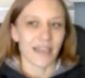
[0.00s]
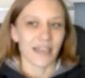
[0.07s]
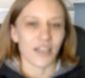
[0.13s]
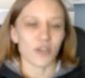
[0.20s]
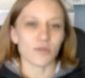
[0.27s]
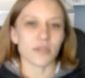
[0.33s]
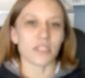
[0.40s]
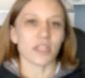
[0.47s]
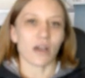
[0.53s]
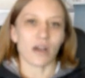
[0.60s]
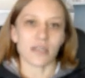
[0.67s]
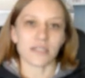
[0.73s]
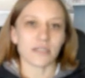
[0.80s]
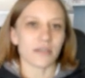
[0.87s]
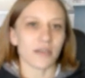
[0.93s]
It was
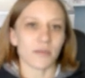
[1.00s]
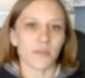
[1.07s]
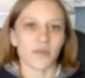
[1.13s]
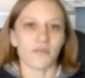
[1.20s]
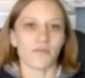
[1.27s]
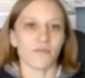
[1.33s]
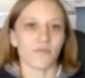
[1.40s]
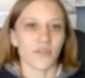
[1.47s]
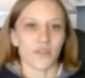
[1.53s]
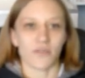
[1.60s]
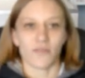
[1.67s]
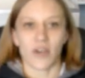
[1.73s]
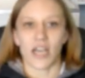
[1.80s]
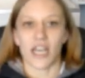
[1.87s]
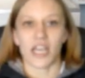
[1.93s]
awesome. The
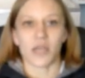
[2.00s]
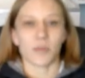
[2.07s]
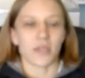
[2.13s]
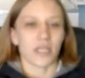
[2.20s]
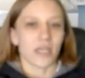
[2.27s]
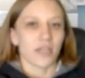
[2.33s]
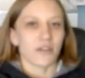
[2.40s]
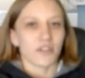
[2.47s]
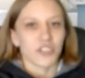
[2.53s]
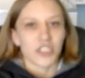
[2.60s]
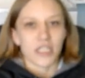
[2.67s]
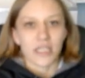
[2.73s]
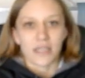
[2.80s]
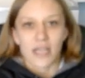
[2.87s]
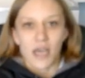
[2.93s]
vibe and the
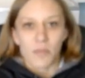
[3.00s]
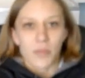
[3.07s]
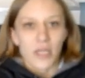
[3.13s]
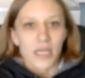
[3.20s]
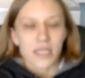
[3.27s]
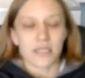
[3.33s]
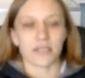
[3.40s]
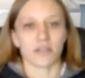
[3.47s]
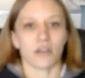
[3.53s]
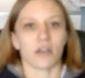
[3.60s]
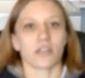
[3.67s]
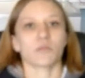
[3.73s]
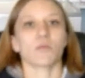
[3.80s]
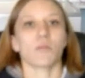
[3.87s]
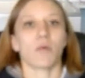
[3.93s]
energy in that place, the
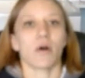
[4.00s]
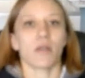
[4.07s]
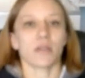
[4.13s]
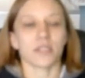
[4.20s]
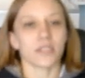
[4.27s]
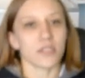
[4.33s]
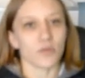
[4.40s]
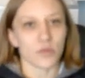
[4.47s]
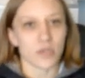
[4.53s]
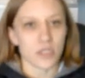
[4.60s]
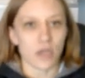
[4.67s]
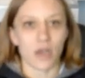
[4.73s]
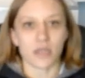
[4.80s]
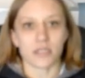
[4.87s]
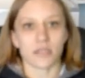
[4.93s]
Cosmopolitan, was
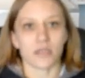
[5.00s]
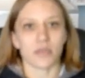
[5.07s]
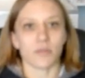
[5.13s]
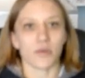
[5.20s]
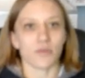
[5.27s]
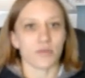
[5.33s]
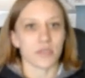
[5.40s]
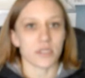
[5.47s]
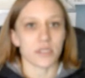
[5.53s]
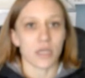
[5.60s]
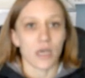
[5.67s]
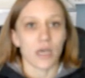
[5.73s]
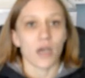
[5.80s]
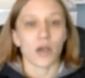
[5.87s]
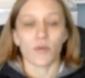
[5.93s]
awesome. It was
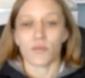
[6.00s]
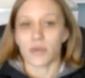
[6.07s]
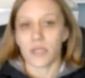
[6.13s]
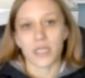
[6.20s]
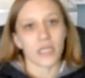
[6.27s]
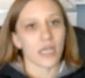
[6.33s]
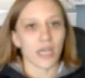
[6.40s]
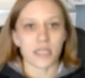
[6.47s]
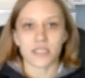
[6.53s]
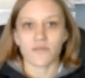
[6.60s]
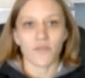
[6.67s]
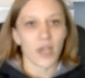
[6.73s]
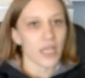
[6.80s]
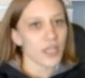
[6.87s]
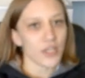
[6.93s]
a really nice
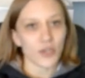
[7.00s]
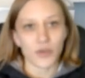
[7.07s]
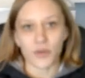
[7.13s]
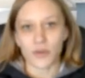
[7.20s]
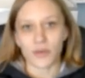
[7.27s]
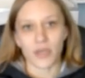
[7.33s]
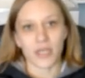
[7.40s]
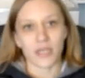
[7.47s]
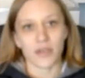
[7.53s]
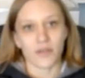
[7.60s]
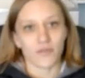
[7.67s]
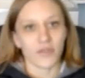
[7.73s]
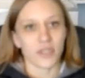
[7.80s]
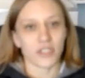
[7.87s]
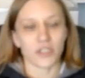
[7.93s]
venue. Like,
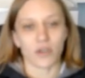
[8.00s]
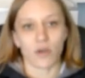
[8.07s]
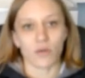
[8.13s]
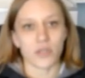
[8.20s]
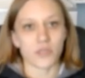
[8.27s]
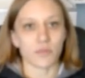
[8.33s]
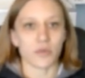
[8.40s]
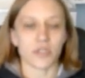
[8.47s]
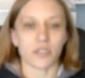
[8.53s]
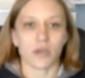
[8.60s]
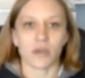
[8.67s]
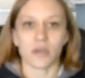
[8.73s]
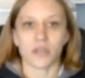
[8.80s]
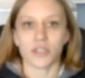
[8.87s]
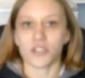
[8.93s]
Invicta always puts
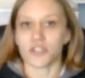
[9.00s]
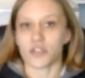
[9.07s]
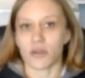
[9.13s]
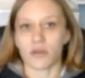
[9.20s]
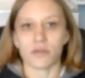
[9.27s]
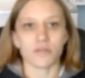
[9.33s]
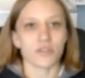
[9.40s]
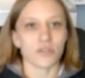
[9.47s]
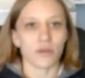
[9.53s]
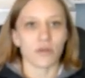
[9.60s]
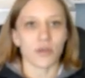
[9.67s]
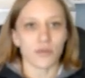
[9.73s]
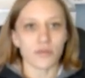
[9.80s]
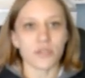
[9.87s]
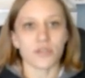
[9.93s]
on good shows, so
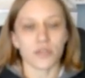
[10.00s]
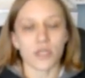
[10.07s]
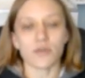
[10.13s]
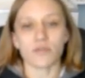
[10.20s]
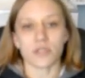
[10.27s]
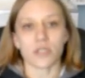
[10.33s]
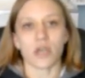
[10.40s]
it was